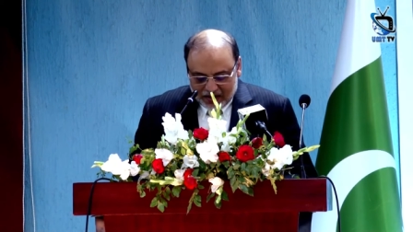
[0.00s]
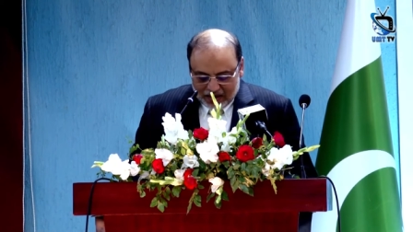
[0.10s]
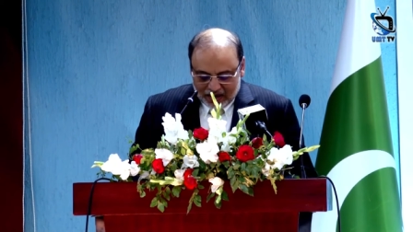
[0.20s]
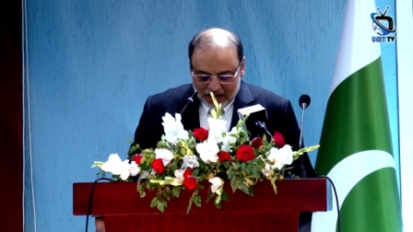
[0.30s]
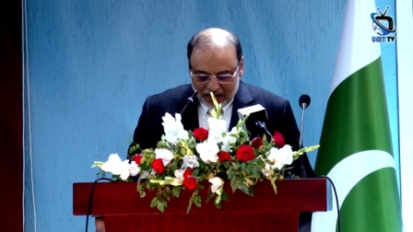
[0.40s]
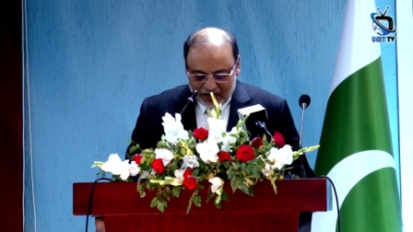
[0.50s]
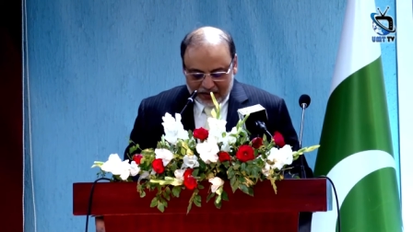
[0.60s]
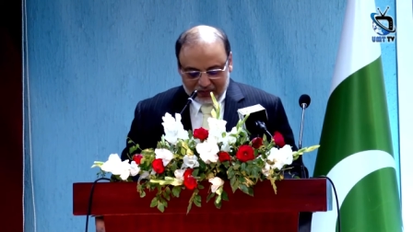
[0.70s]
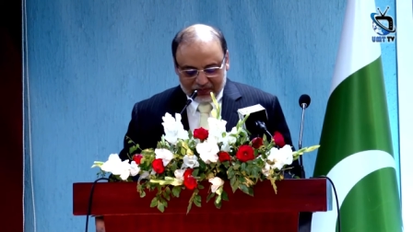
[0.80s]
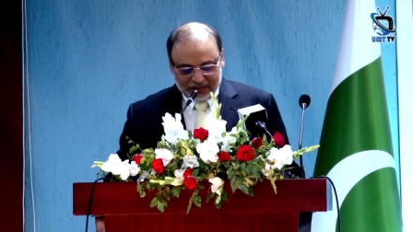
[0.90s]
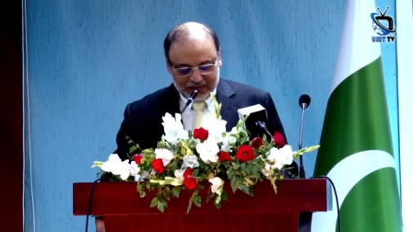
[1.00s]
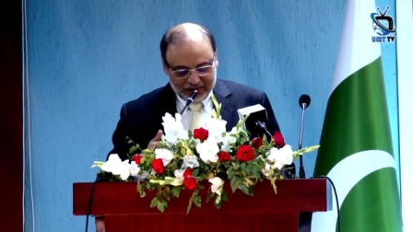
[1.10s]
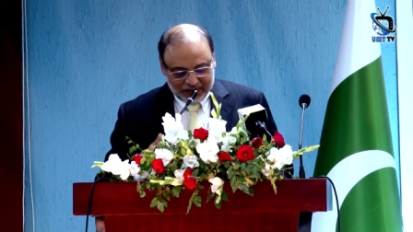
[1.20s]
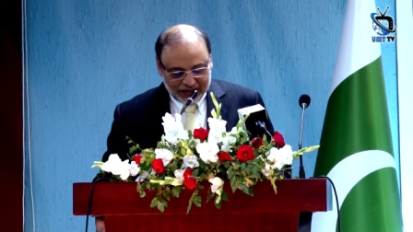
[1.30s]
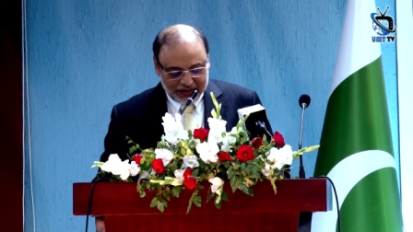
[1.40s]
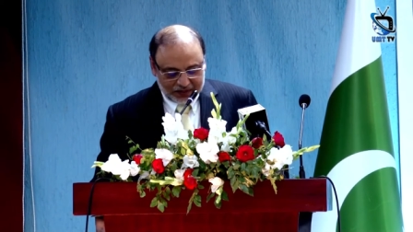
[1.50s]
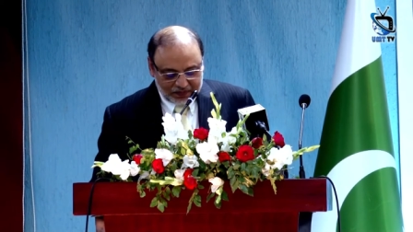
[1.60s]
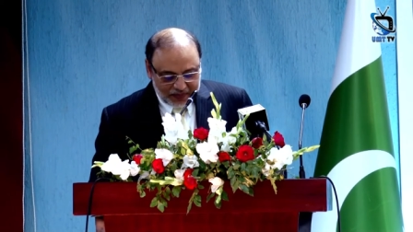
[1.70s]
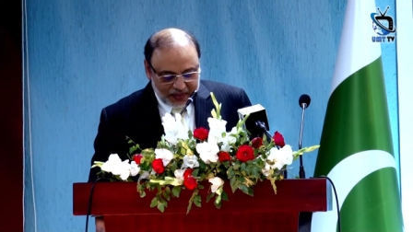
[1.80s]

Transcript: Uh, third,